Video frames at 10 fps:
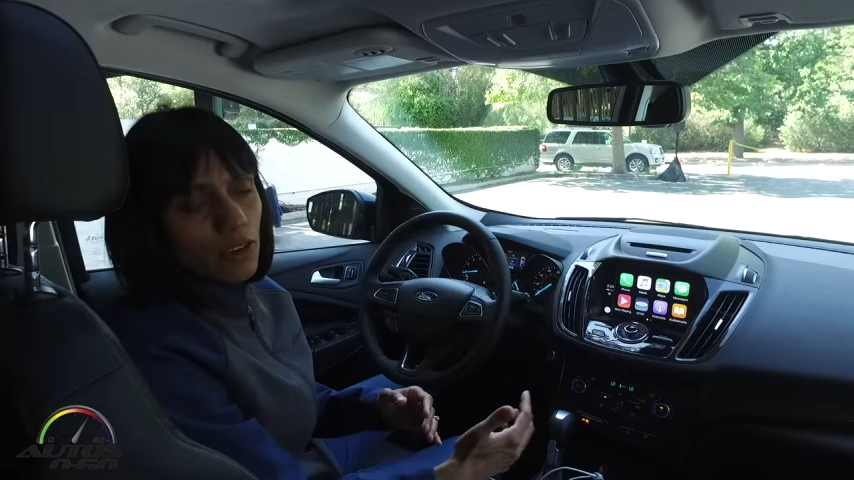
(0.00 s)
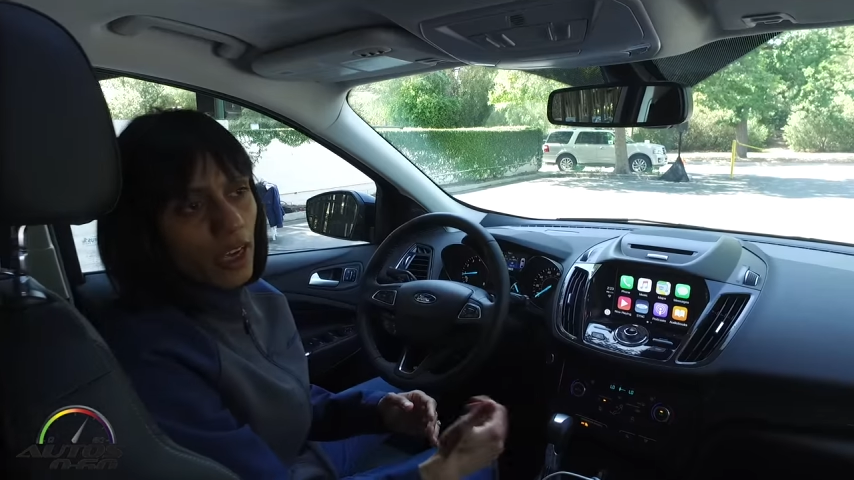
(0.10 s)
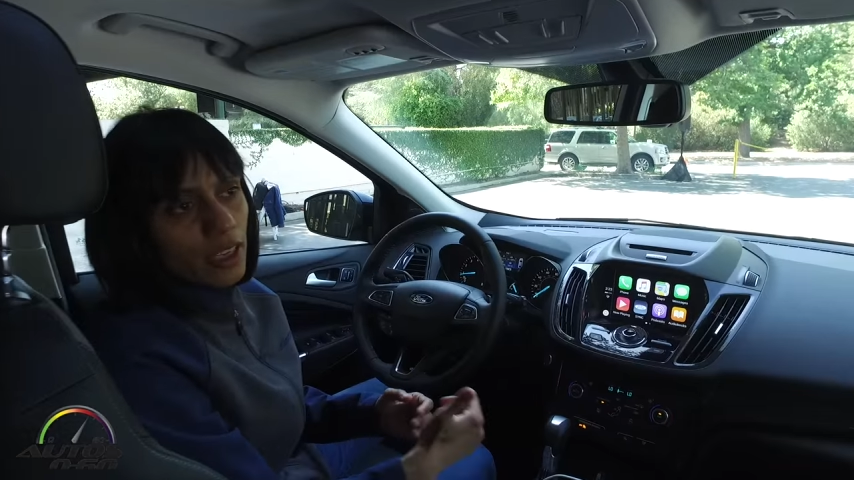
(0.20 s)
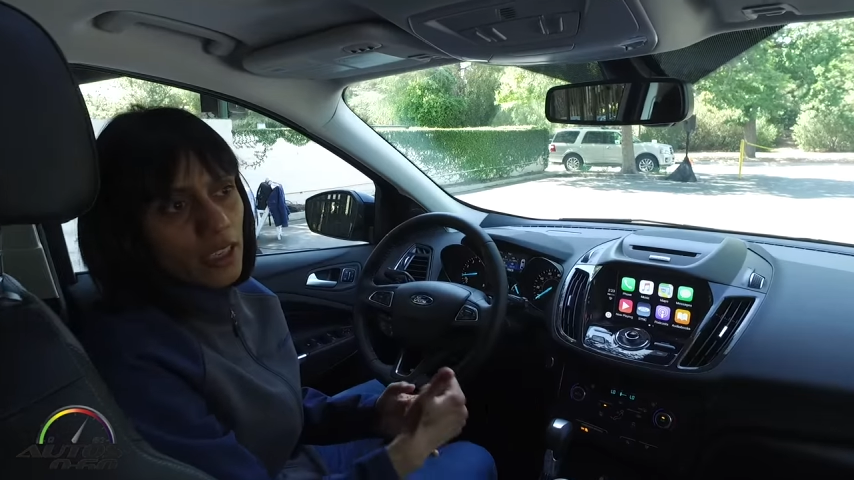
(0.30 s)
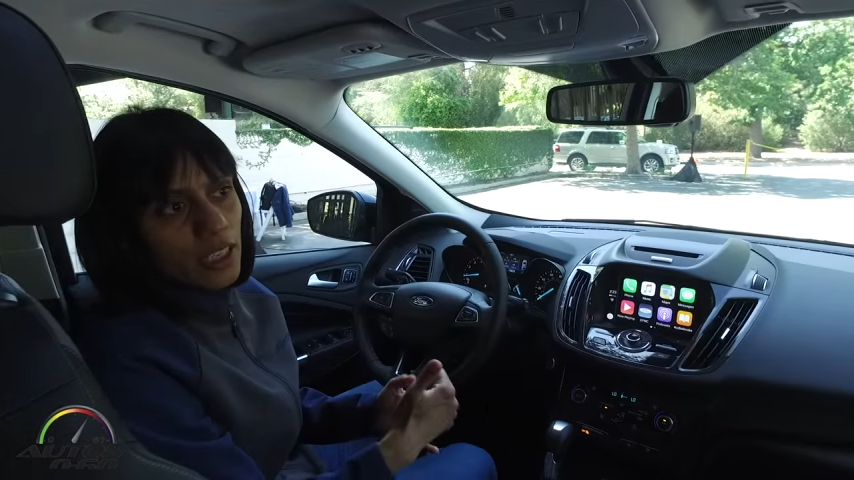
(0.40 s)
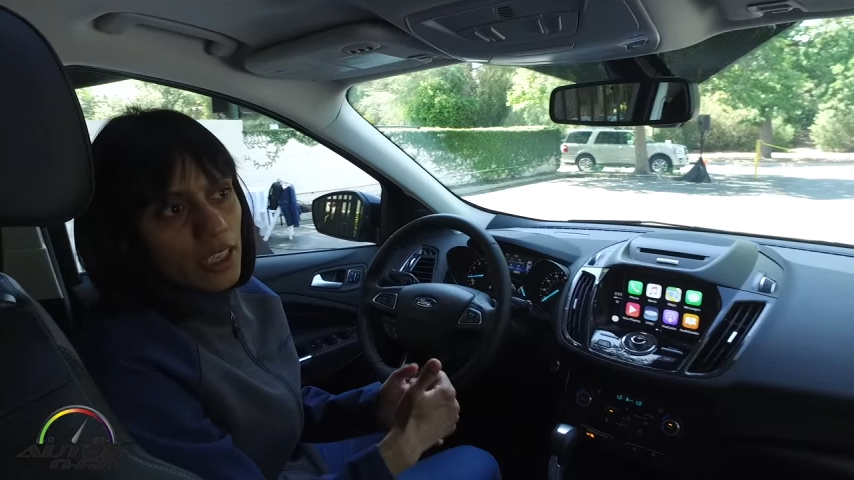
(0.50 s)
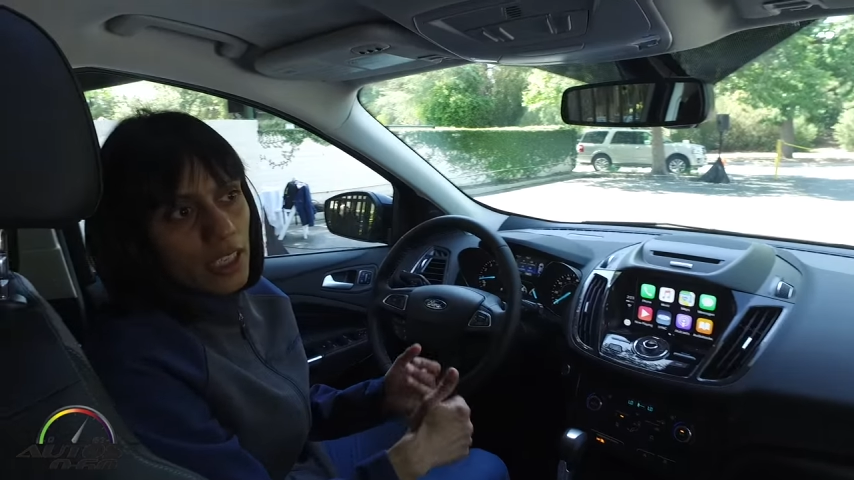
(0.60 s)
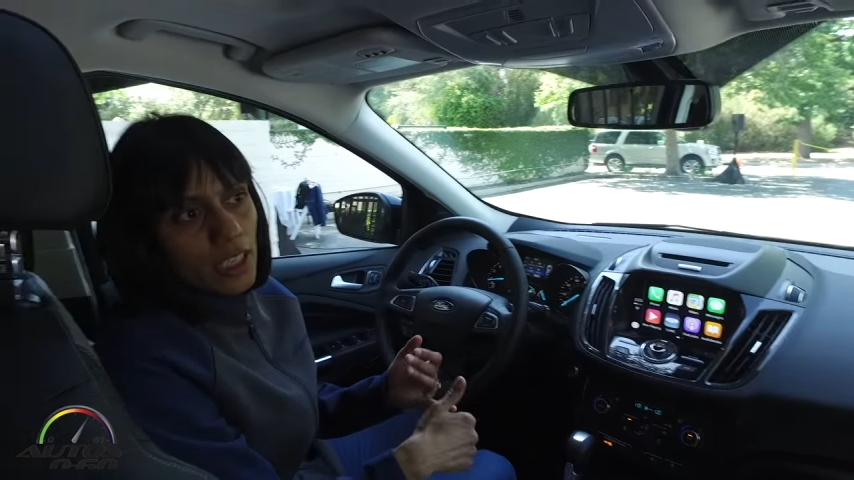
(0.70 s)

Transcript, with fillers: you can